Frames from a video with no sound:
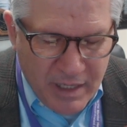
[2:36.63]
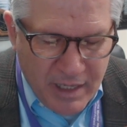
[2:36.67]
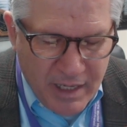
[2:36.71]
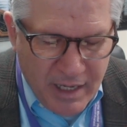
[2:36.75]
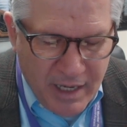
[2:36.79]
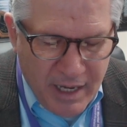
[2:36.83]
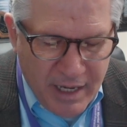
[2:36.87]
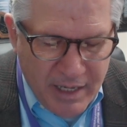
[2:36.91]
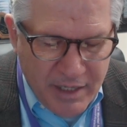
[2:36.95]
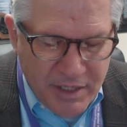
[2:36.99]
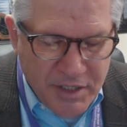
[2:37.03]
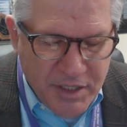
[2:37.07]

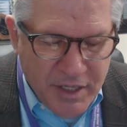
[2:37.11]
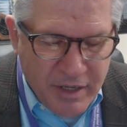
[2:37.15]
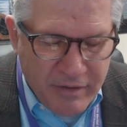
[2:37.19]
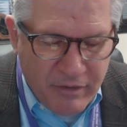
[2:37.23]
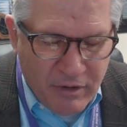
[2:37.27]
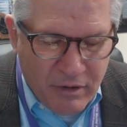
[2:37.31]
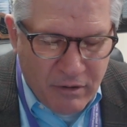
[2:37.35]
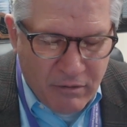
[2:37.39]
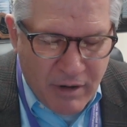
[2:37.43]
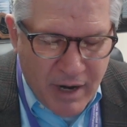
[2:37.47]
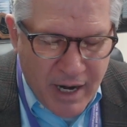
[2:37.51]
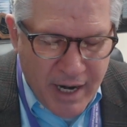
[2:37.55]
a, a,
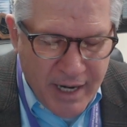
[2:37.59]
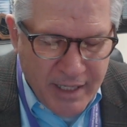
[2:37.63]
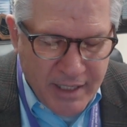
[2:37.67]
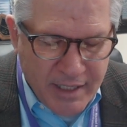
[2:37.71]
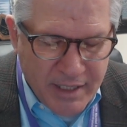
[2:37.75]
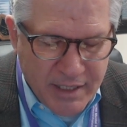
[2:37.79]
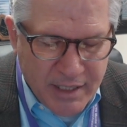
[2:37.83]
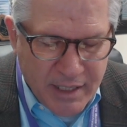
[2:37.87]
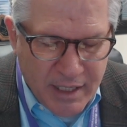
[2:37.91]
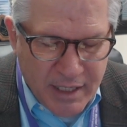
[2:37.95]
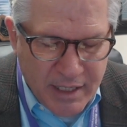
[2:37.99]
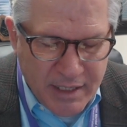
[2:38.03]
civil
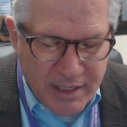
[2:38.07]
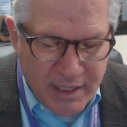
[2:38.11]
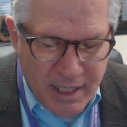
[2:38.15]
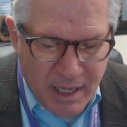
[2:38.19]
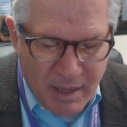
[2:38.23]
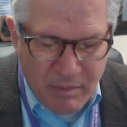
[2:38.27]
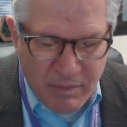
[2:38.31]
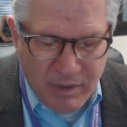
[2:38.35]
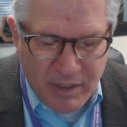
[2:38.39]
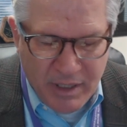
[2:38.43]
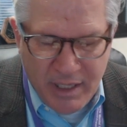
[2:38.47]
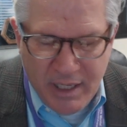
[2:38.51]
rights
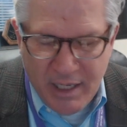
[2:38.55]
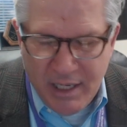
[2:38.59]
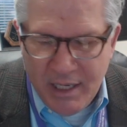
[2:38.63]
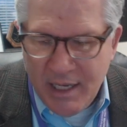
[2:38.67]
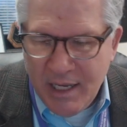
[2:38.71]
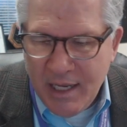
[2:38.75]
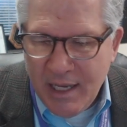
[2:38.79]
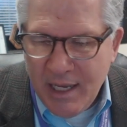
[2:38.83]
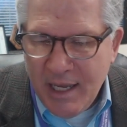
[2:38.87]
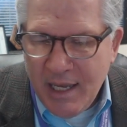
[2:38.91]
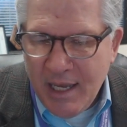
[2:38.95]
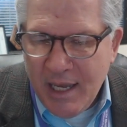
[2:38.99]

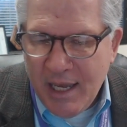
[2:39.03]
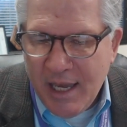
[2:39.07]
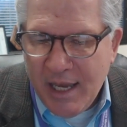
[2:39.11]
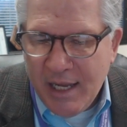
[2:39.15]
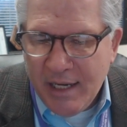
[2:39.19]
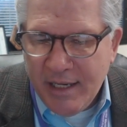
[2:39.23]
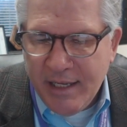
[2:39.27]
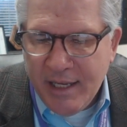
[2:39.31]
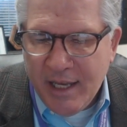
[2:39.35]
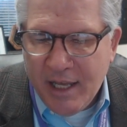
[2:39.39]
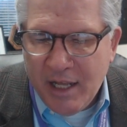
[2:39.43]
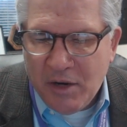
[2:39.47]
assembly
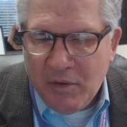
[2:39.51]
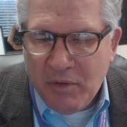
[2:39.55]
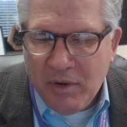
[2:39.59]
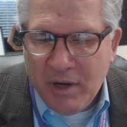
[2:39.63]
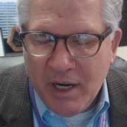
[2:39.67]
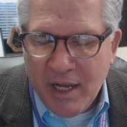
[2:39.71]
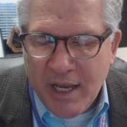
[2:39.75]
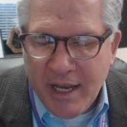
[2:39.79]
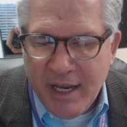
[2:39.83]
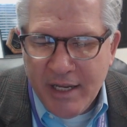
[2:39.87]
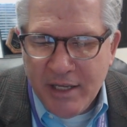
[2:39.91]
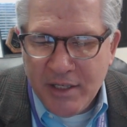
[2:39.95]
at Kettle
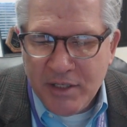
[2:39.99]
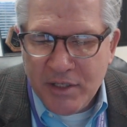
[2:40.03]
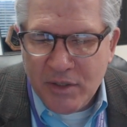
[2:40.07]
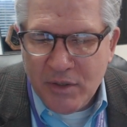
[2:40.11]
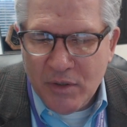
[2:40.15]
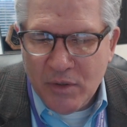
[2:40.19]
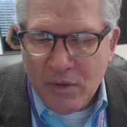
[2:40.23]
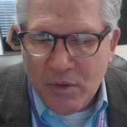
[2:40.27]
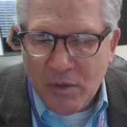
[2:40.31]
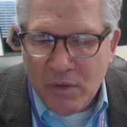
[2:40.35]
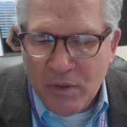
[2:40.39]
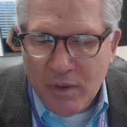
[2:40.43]
Run High
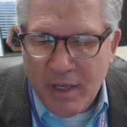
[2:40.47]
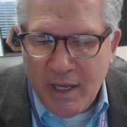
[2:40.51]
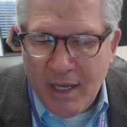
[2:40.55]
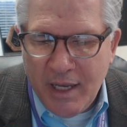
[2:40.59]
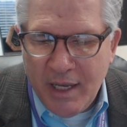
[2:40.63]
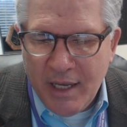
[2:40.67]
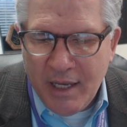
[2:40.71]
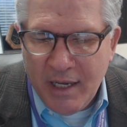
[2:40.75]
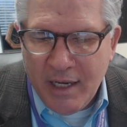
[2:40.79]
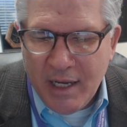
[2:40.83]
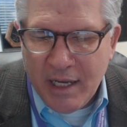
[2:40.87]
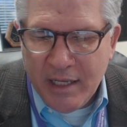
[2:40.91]
School,
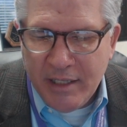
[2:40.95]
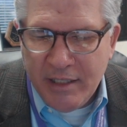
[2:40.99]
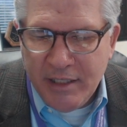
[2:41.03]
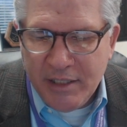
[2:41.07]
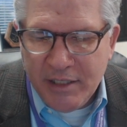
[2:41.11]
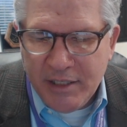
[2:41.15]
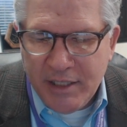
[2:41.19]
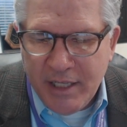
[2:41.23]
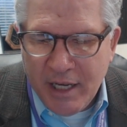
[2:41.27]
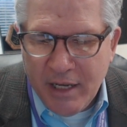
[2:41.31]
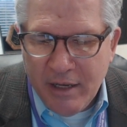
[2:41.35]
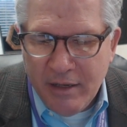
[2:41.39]
and I'll
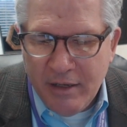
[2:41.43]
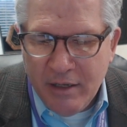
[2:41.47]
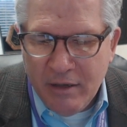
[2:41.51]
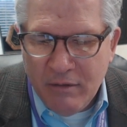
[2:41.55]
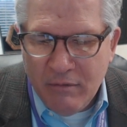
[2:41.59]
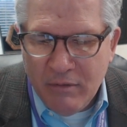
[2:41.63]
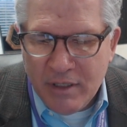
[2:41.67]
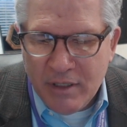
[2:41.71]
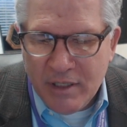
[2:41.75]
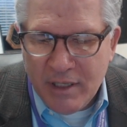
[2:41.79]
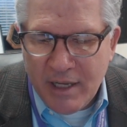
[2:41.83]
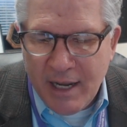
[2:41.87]
just tell
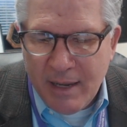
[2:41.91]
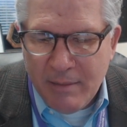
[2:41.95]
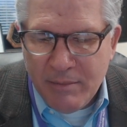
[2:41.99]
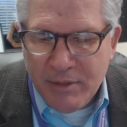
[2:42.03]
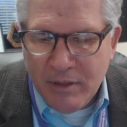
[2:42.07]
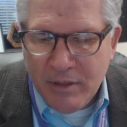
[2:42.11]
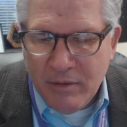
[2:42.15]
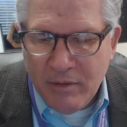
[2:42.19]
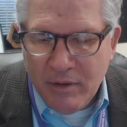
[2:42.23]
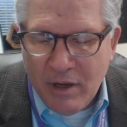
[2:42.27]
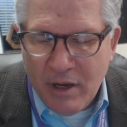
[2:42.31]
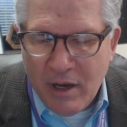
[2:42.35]
you it was an
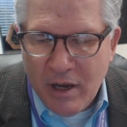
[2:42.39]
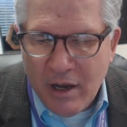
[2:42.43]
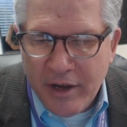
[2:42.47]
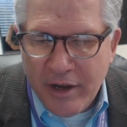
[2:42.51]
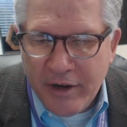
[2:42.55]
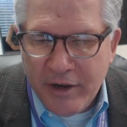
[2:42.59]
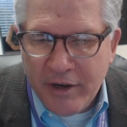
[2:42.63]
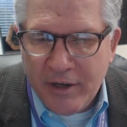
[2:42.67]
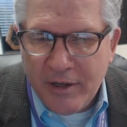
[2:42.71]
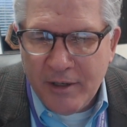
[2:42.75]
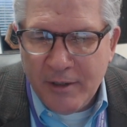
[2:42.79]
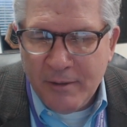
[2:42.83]
absolute
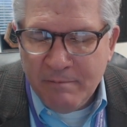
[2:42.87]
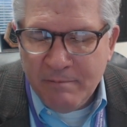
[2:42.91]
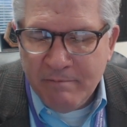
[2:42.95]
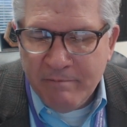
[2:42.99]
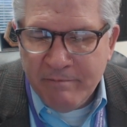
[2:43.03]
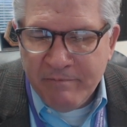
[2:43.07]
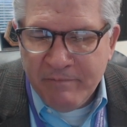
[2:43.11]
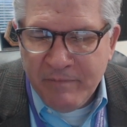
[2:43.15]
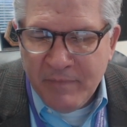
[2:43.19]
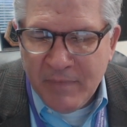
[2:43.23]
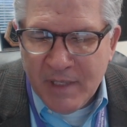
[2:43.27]
honor